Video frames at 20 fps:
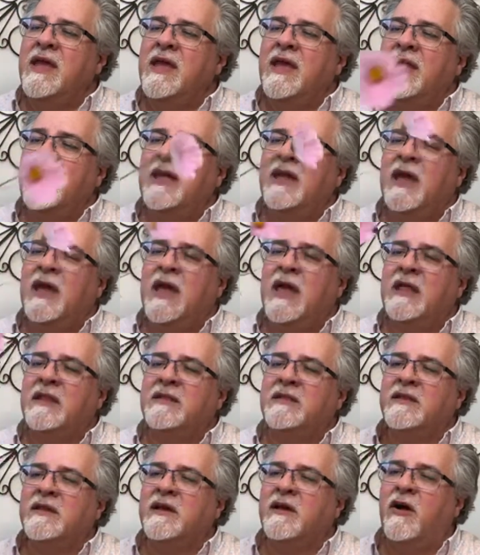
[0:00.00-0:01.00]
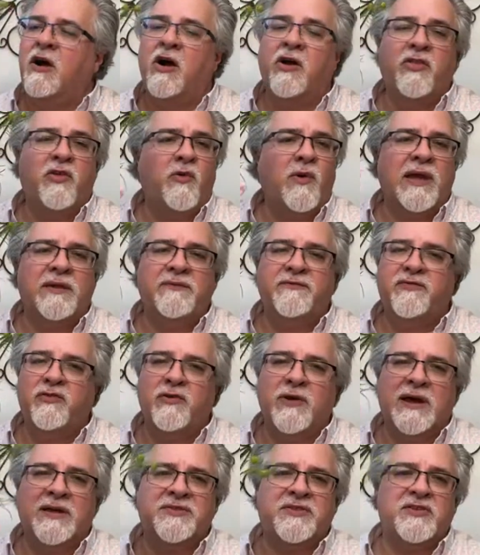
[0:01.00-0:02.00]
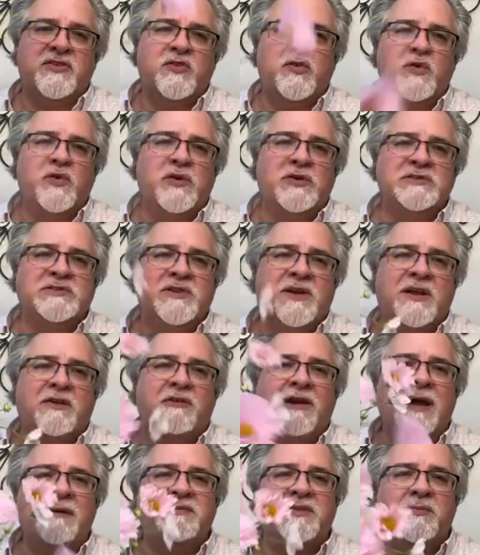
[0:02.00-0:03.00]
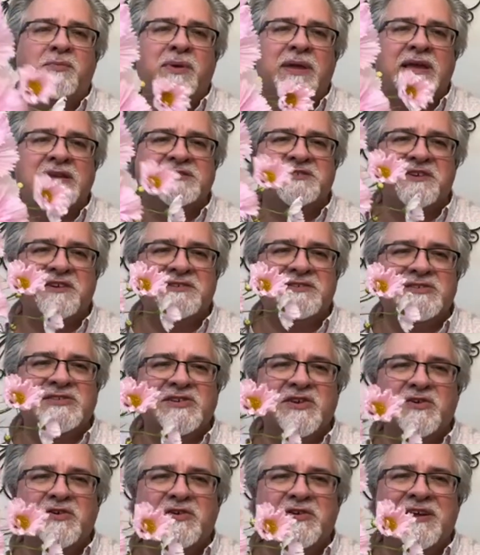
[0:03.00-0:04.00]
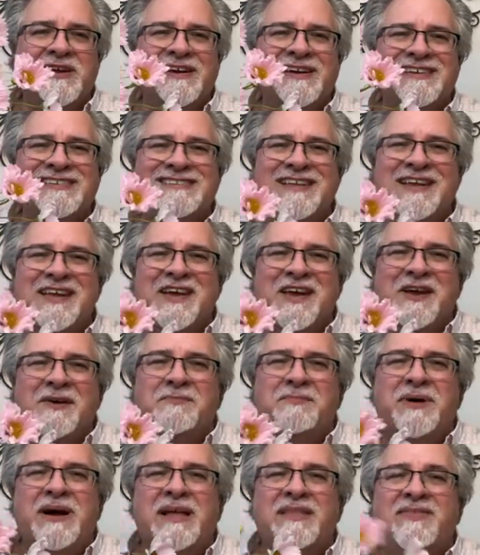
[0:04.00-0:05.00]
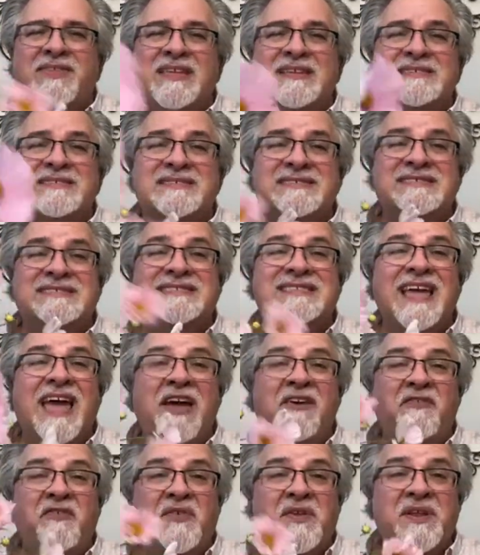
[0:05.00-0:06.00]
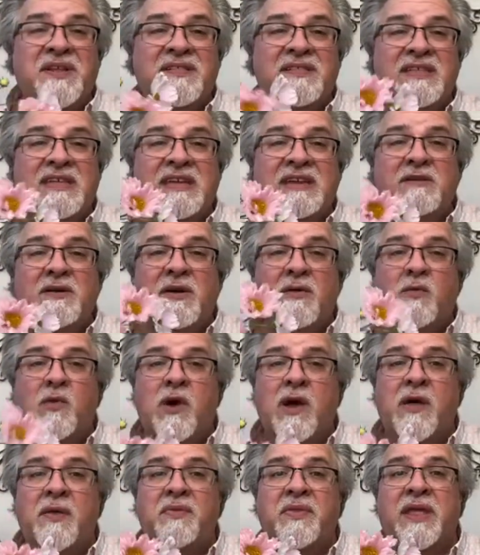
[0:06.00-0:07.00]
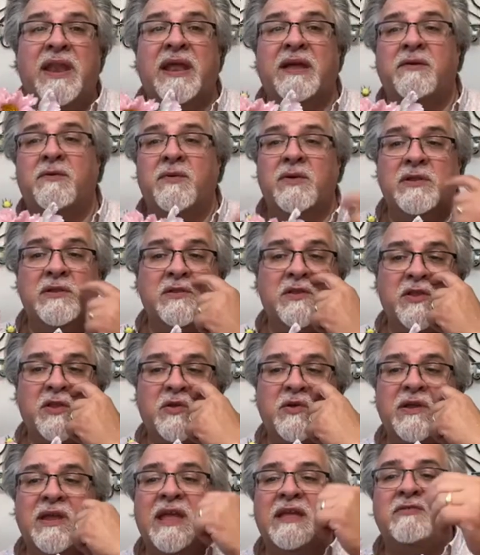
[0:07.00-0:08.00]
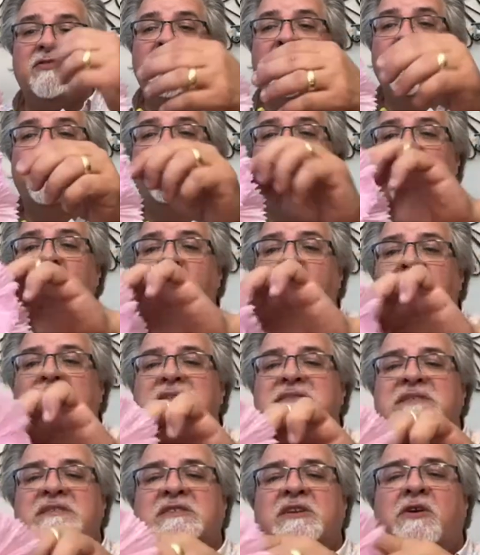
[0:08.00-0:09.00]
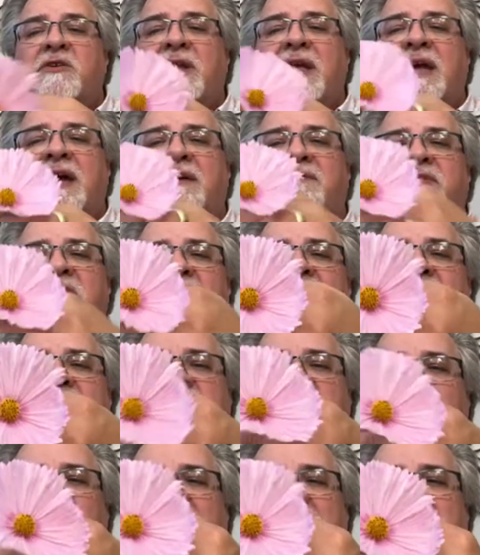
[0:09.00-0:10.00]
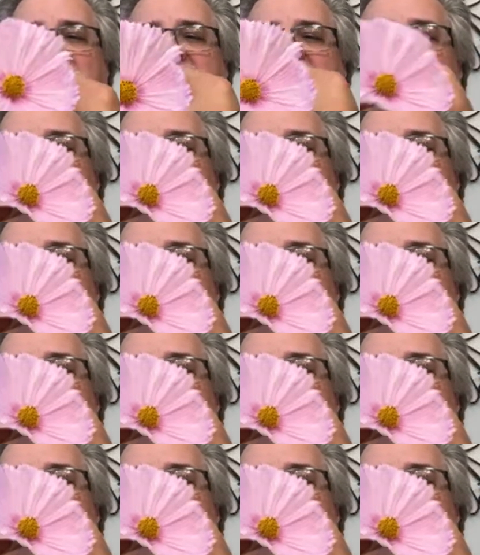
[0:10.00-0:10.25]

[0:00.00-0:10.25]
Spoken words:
and all the white flew out the door, so I grabbed the pink so I could show you guys. But this is definitely one that I would do. Again, look for the ones that don't have the individual petals.